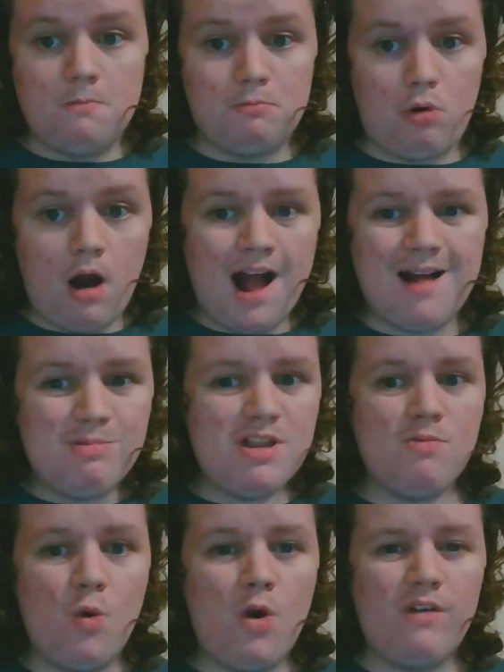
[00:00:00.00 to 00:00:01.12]
probably
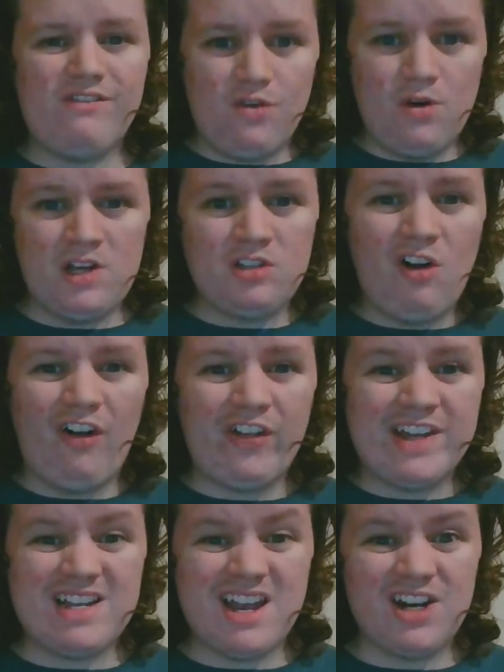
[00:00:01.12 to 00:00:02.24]
won't voice all
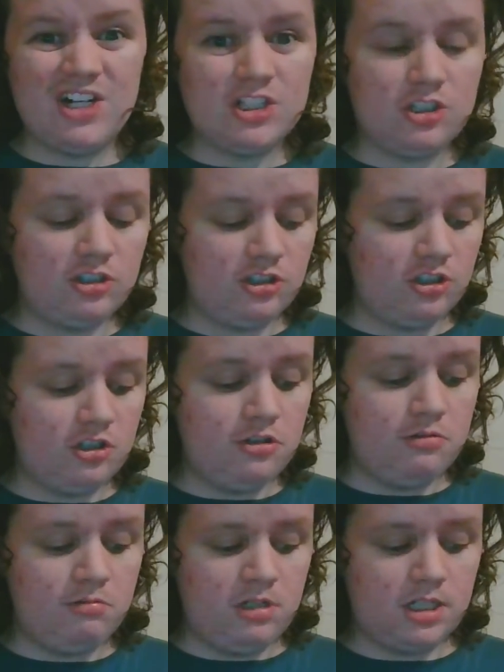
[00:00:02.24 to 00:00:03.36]
the characters
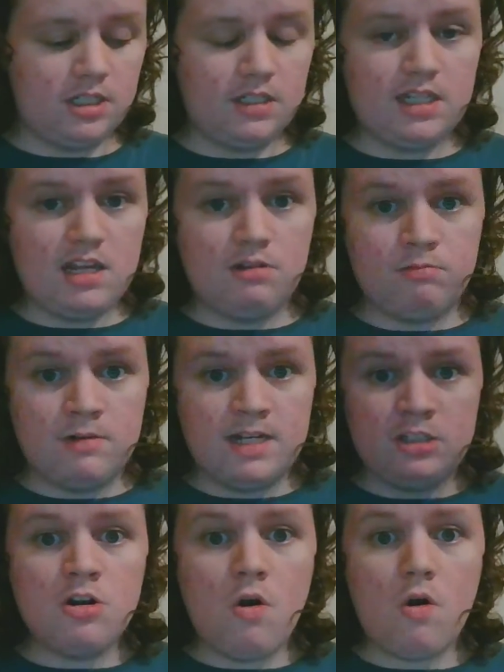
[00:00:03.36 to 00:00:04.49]
too, because the
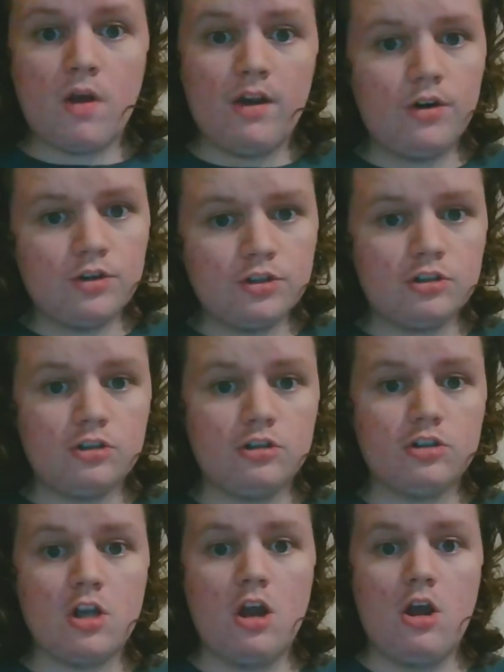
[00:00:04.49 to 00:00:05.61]
original
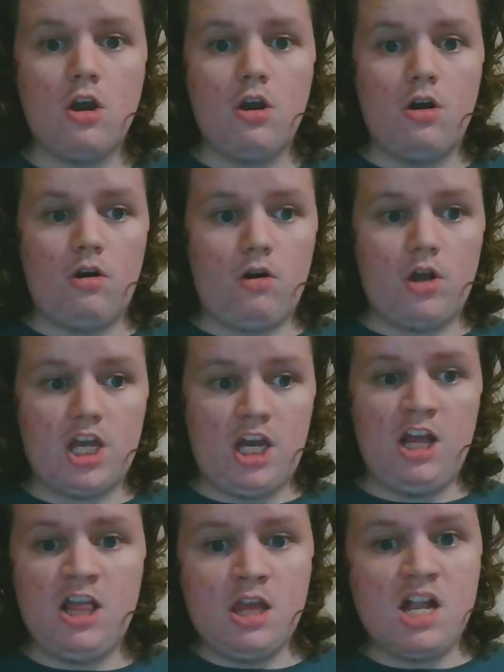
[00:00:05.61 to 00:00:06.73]
characters
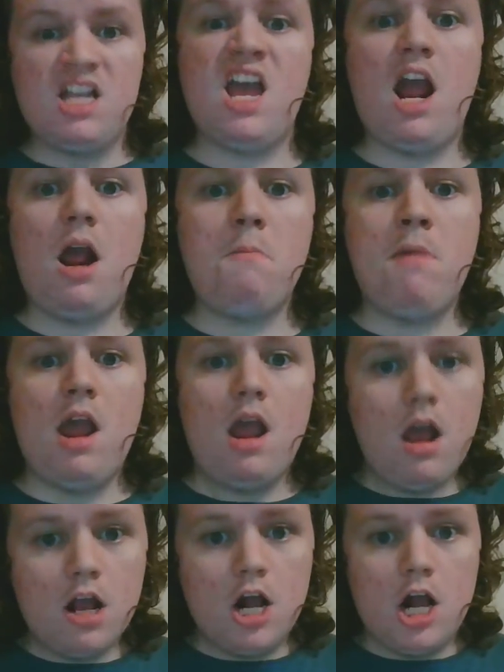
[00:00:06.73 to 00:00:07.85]
in the game
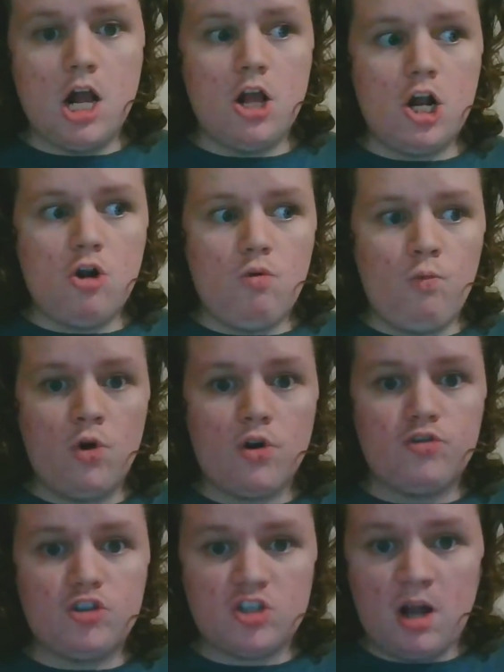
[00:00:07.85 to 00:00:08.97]
were
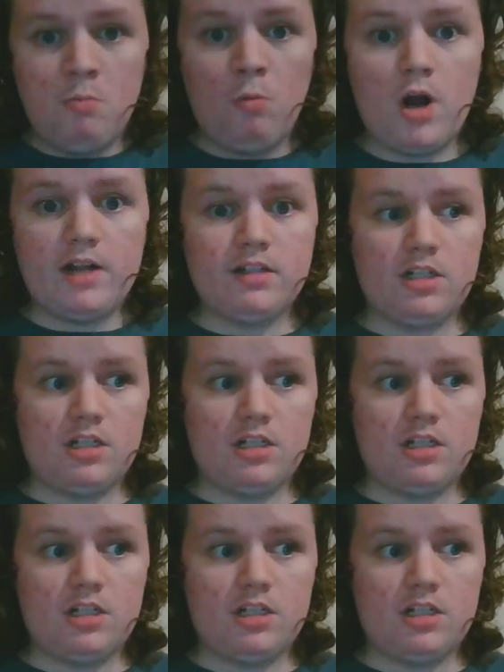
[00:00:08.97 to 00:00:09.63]
somewhat